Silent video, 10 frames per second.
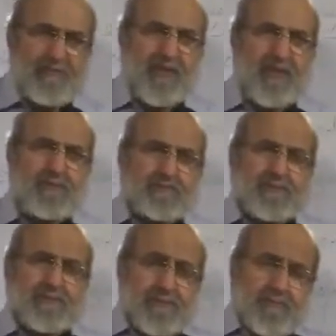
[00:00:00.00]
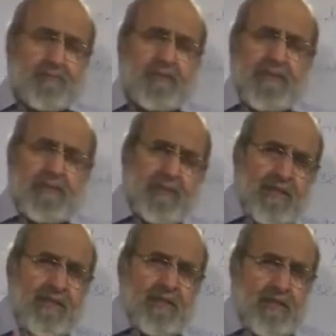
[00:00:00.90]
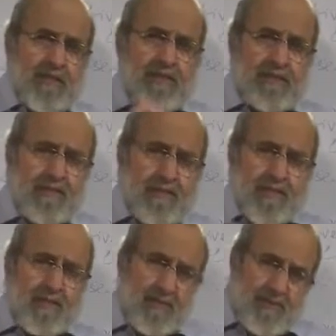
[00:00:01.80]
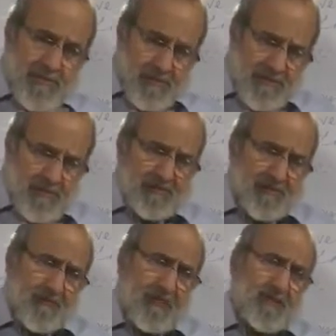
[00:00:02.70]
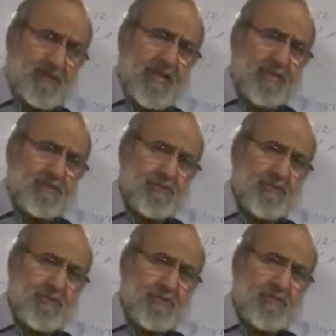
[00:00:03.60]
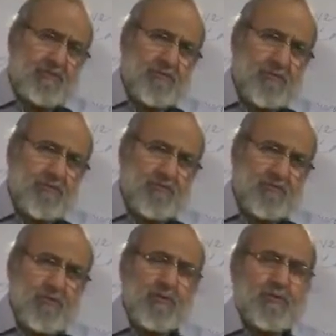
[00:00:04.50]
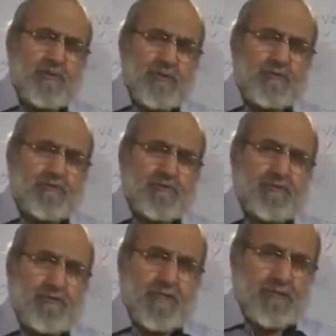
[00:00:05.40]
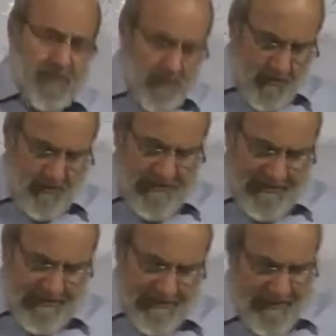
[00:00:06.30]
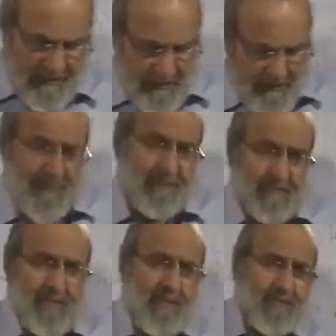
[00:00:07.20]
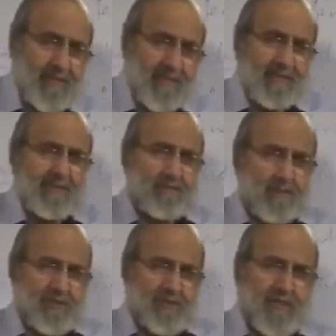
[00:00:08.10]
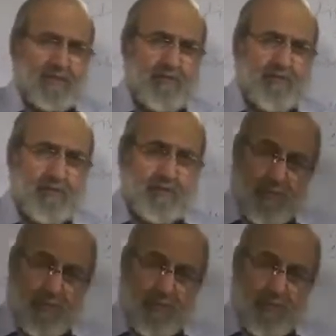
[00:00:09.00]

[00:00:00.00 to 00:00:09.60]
wherein the composition is actually in the form of both. May the Almighty enable us to understand His book's language